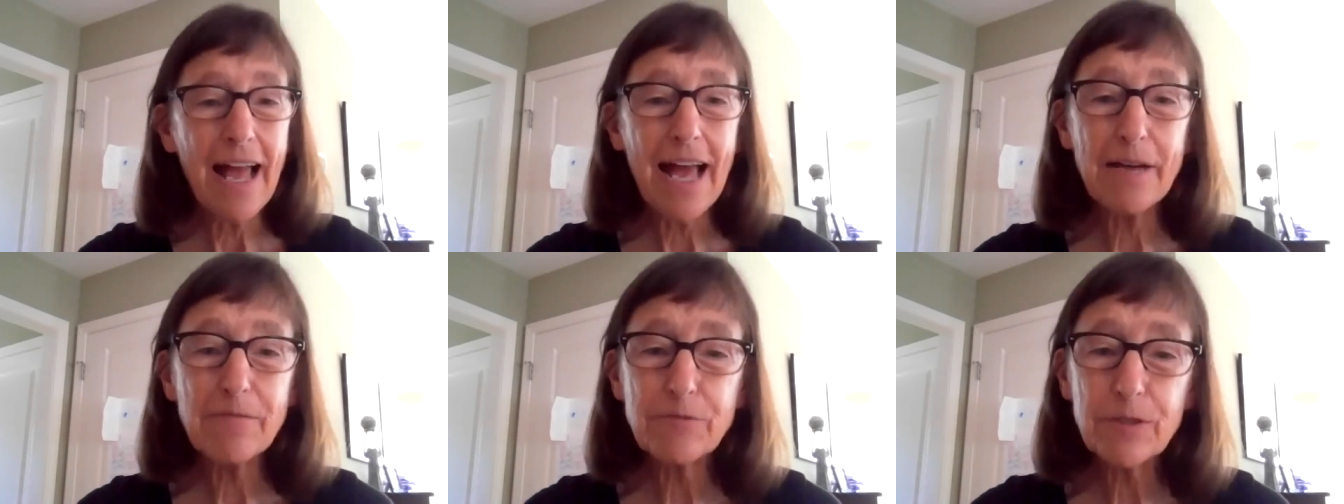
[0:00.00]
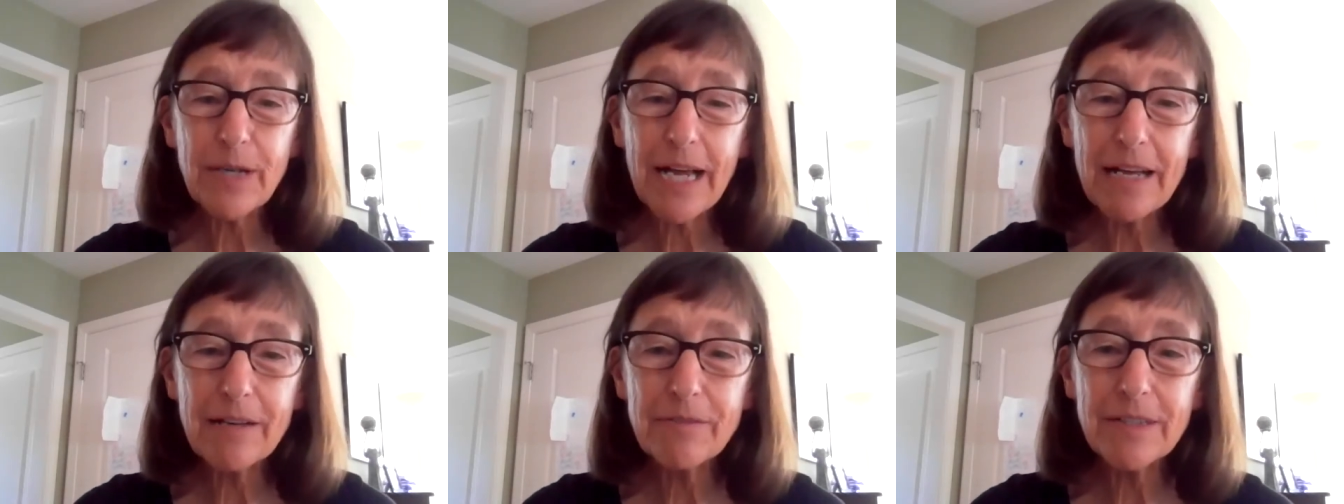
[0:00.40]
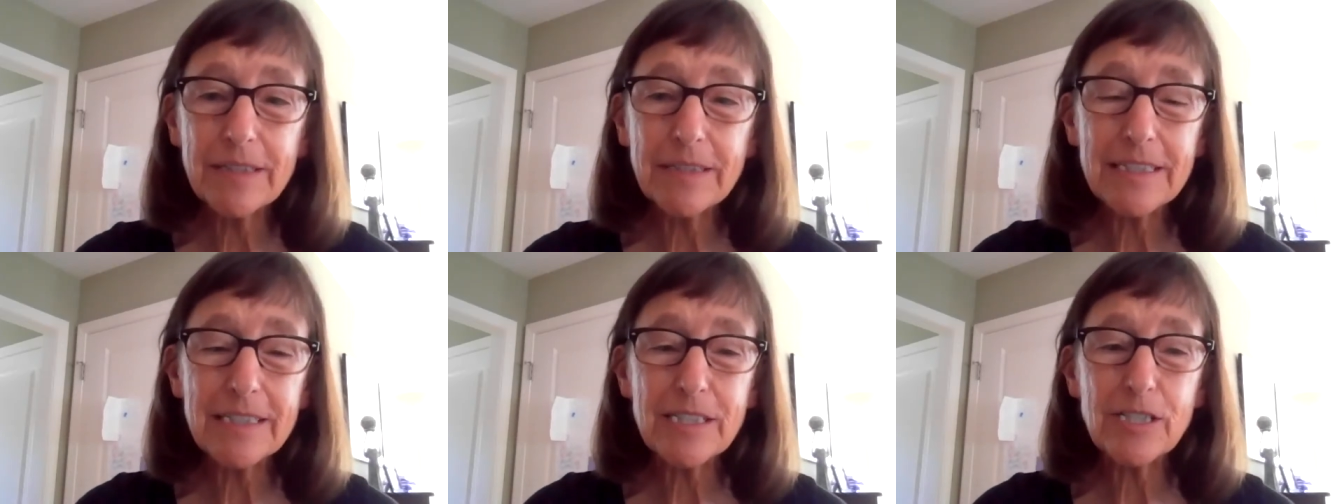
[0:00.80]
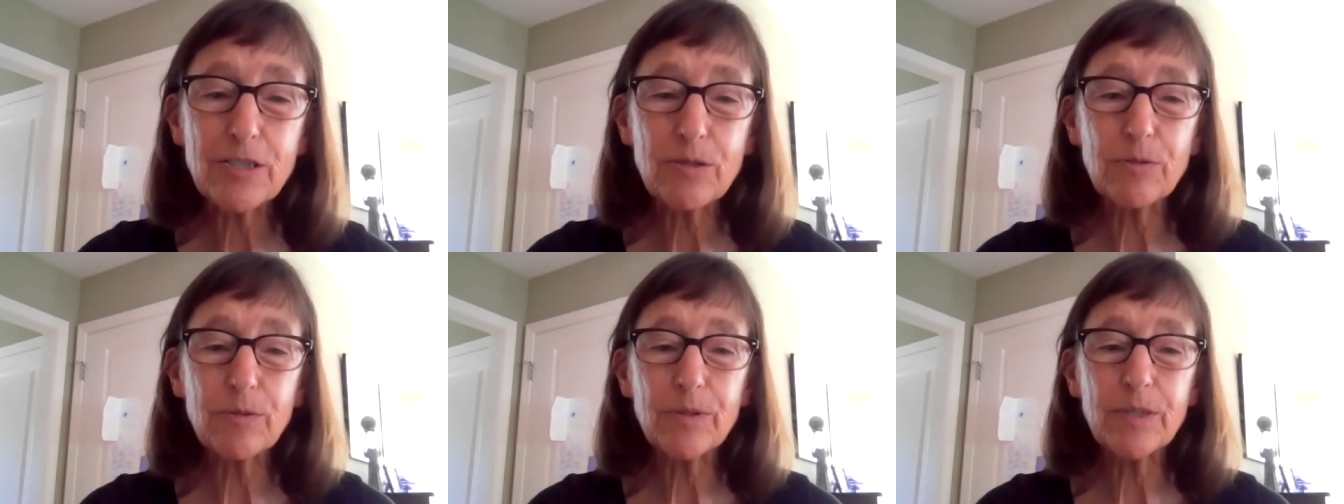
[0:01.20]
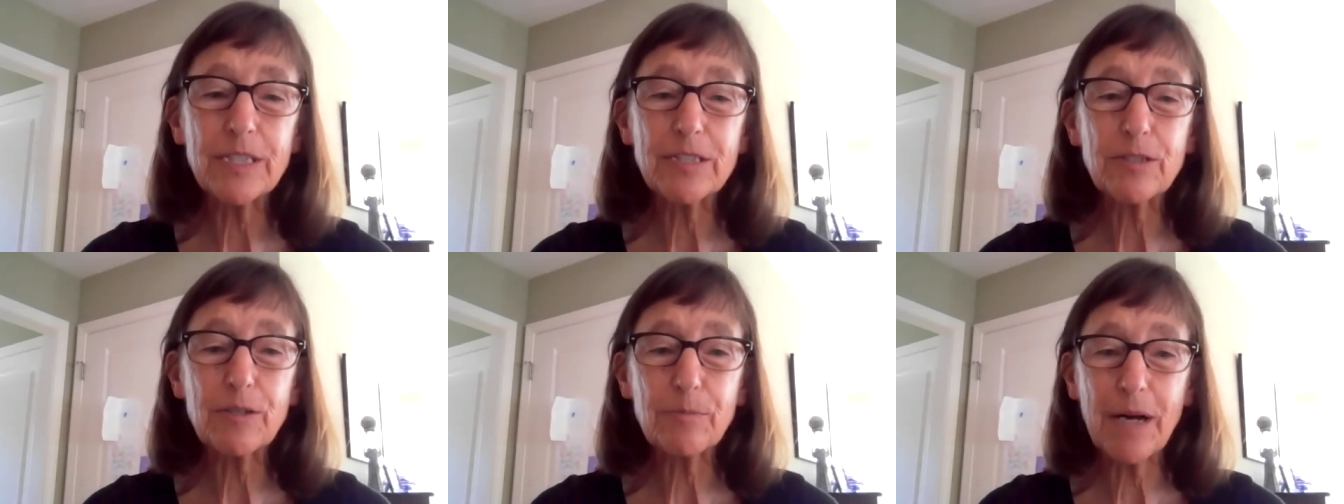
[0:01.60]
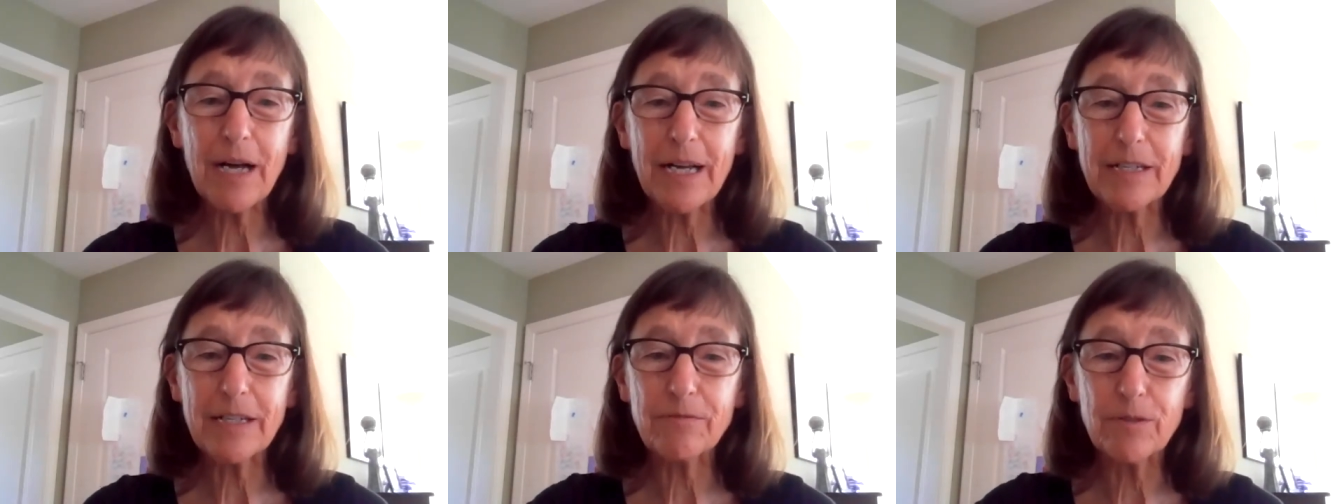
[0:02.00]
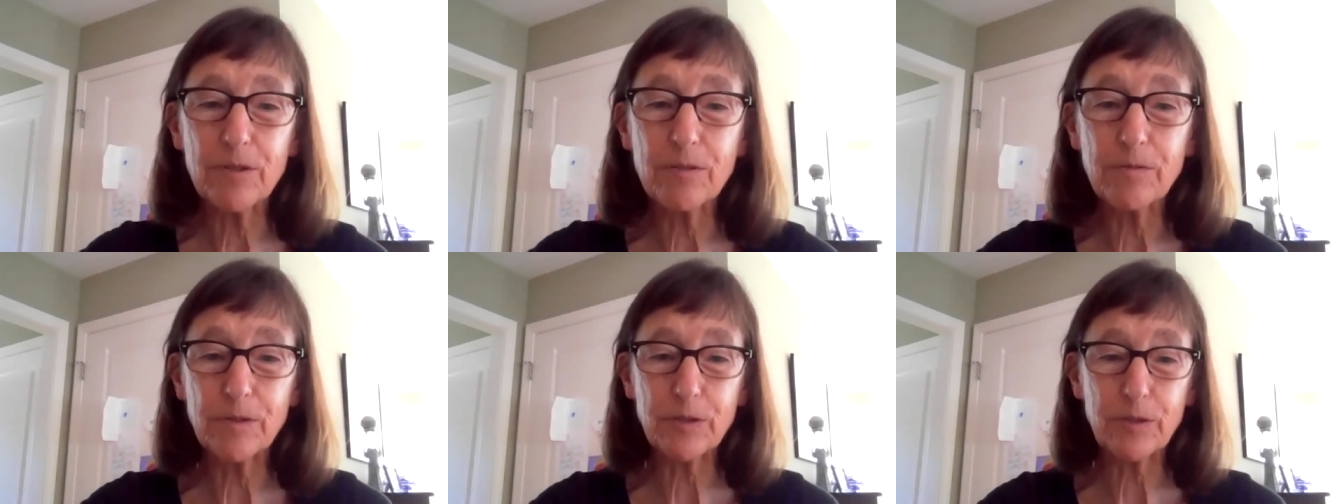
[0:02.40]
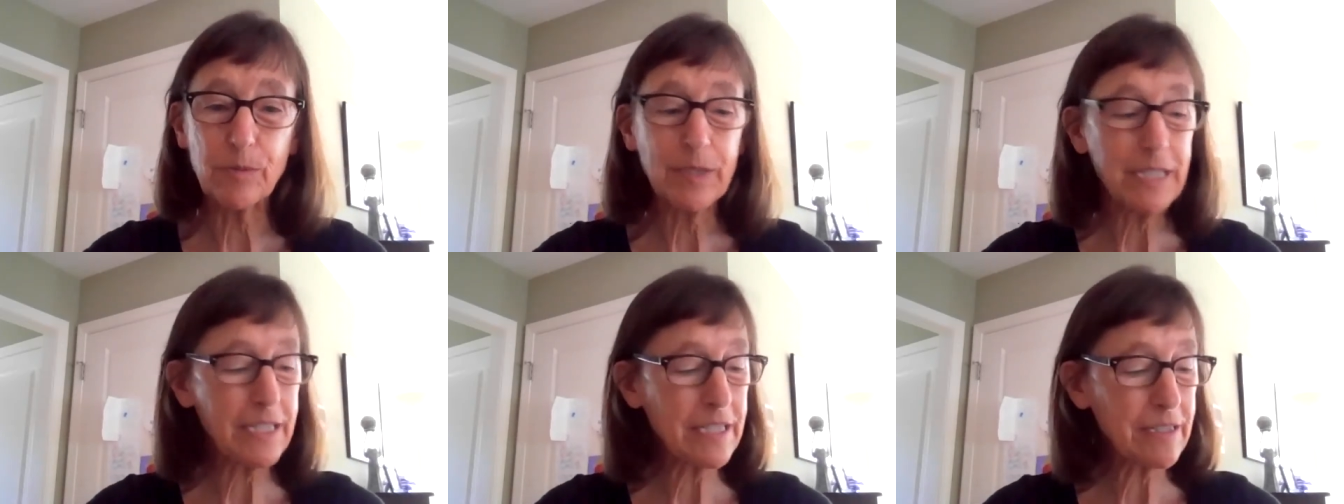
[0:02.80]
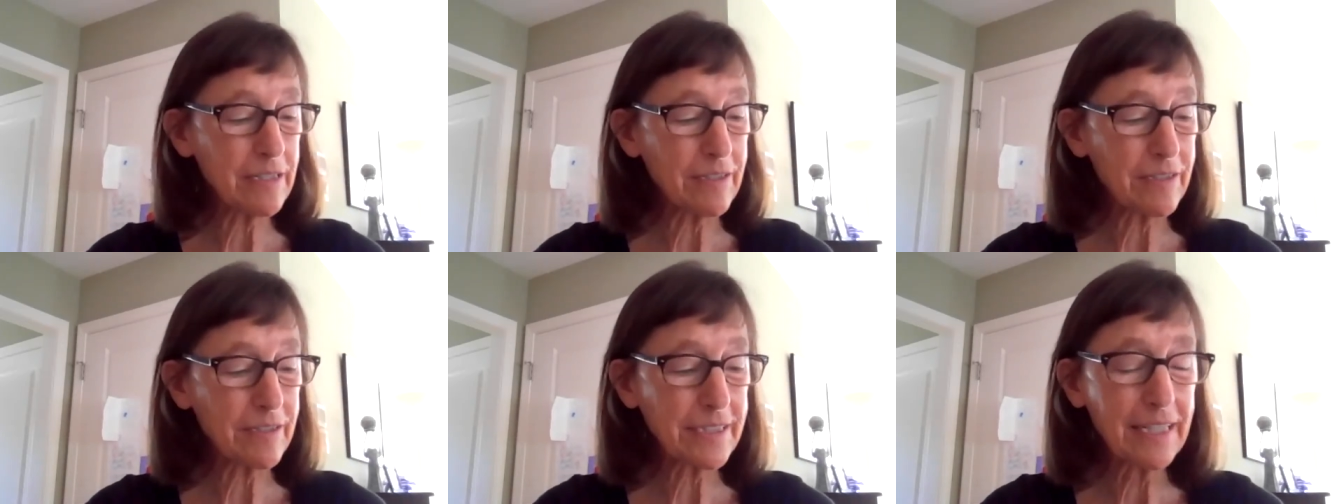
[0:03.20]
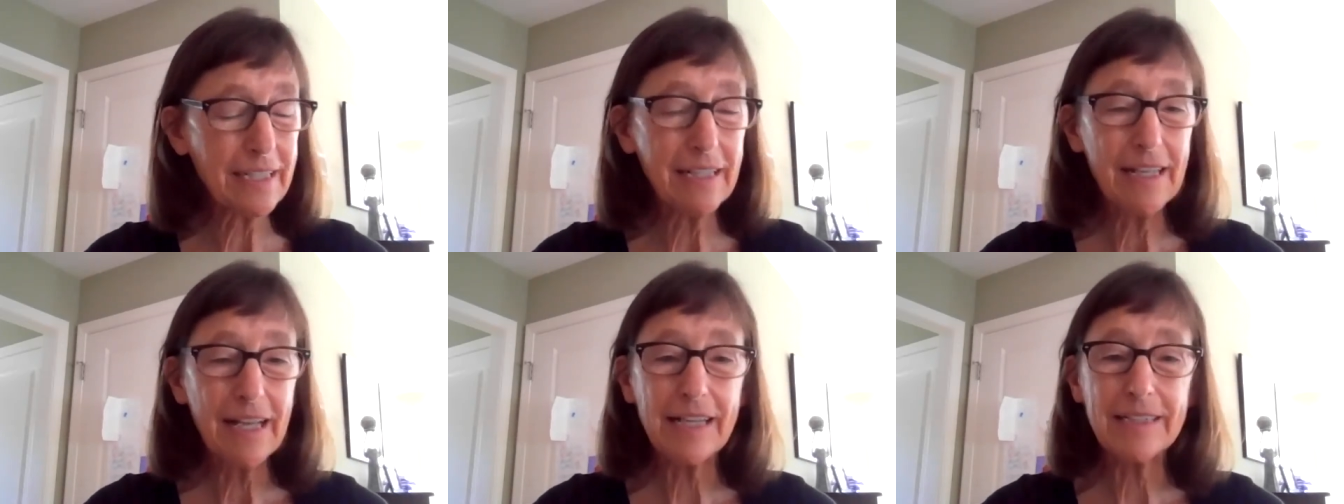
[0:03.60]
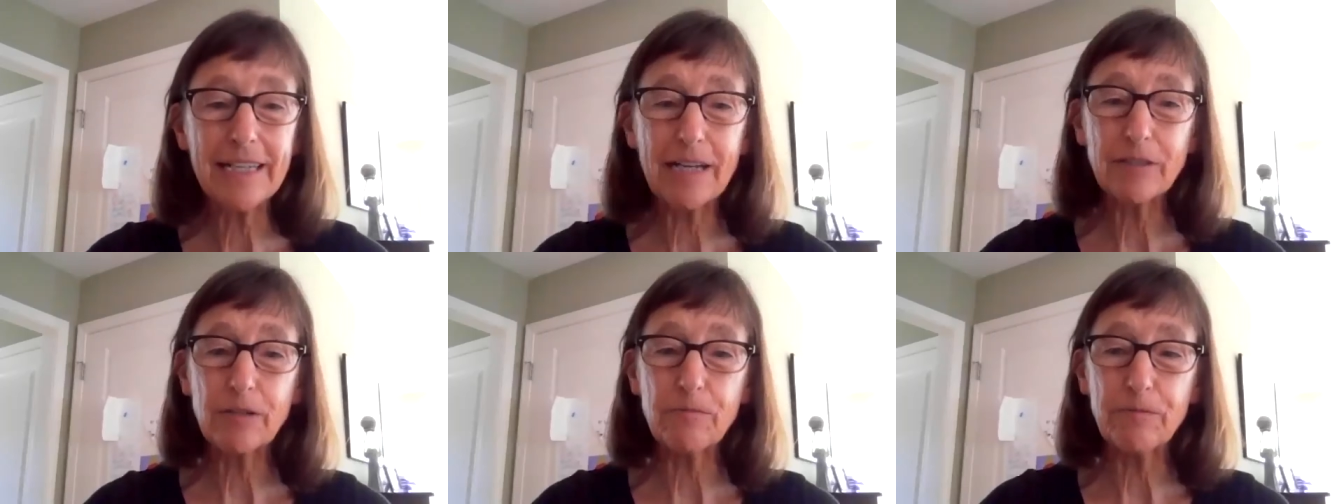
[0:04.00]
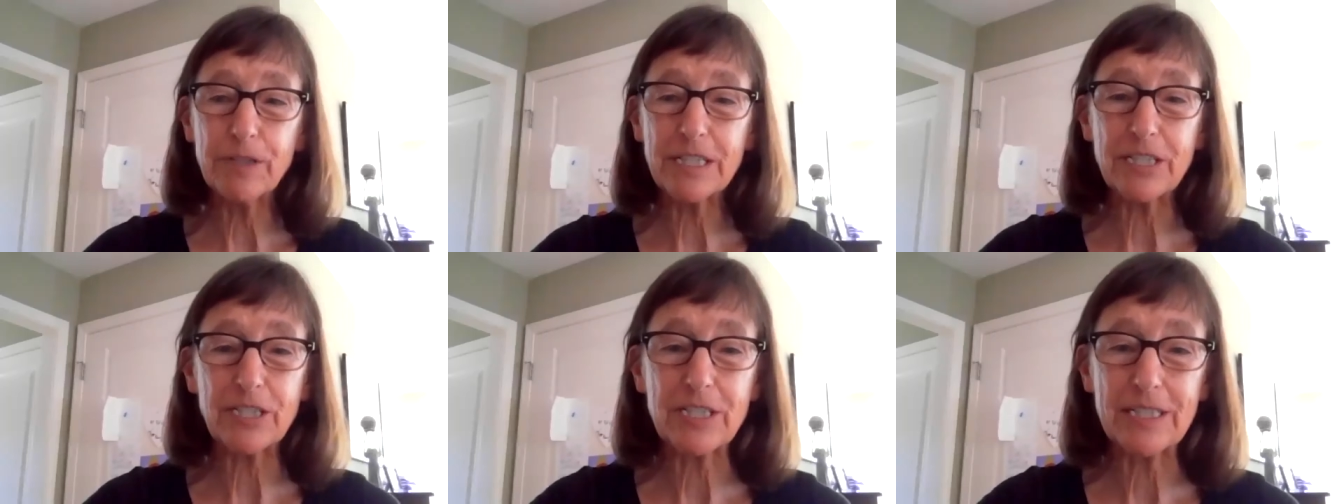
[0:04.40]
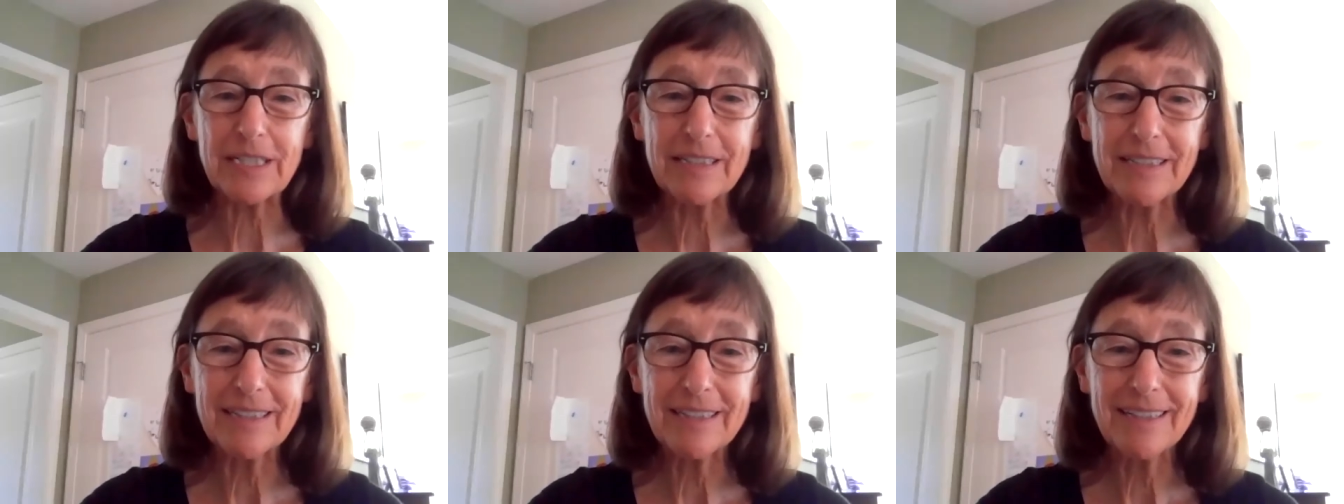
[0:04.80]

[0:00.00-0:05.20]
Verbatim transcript: After having this story in your mind for over 20 years, and now you finished it,